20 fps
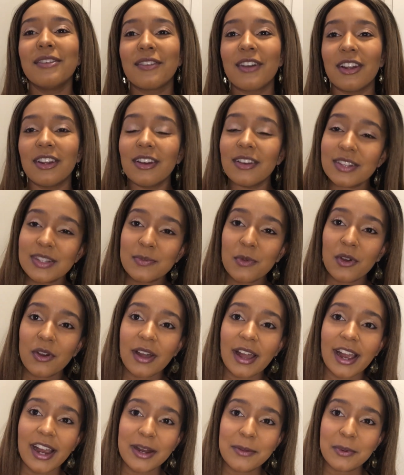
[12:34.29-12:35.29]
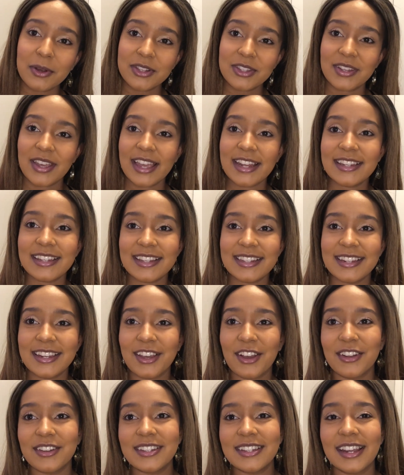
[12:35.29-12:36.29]
We've got lots more Harry Potter and Disney
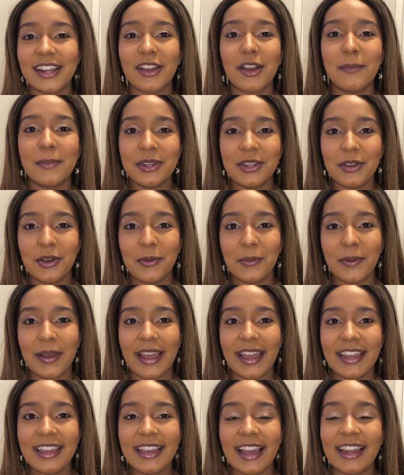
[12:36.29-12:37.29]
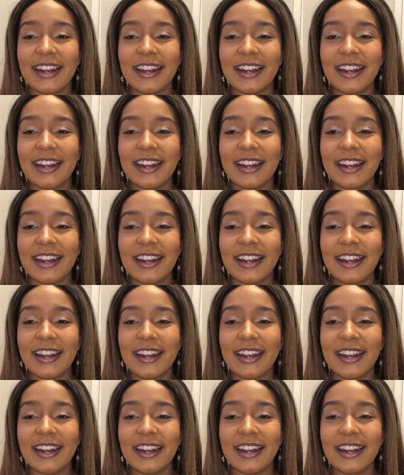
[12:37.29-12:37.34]
content coming your way,